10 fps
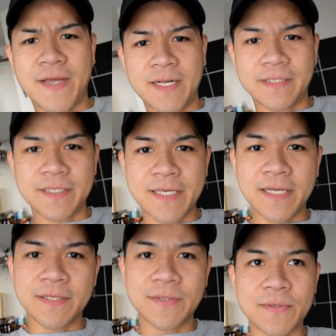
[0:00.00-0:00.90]
Finally
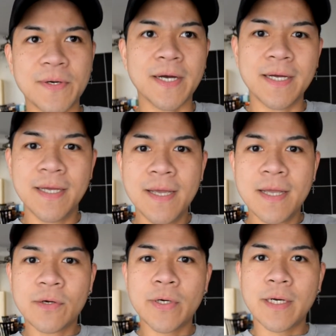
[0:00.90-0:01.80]
decided to
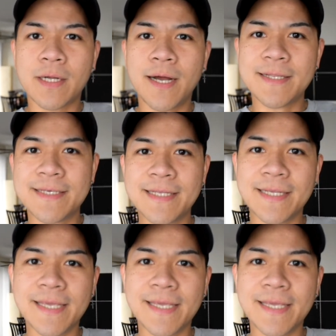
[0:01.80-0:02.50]
create a content